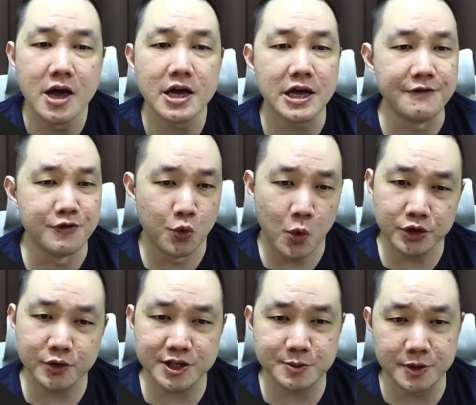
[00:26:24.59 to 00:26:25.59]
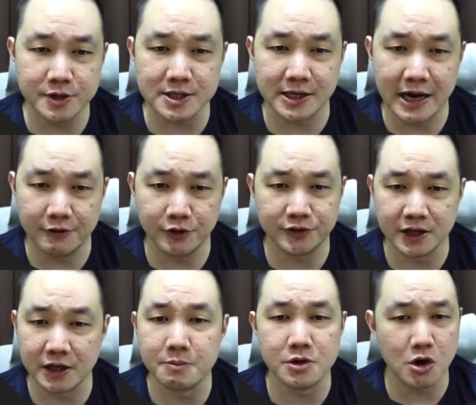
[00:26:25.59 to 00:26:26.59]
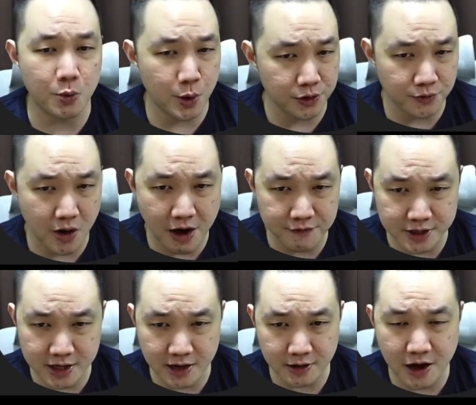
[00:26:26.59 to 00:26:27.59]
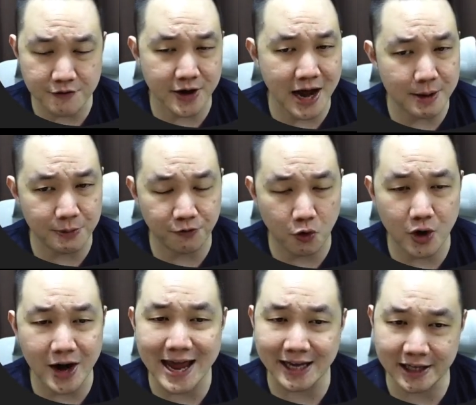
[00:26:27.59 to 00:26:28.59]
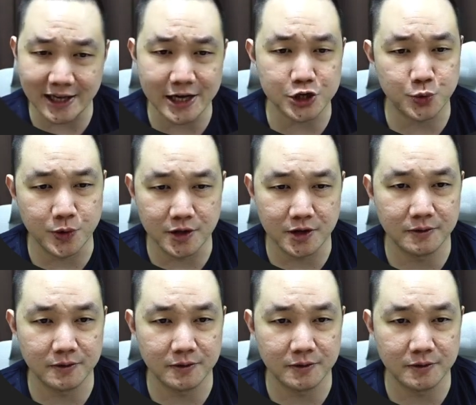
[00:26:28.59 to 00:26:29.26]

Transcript: If you want to experience a level of thinking beyond what you've ever had before, engage with it.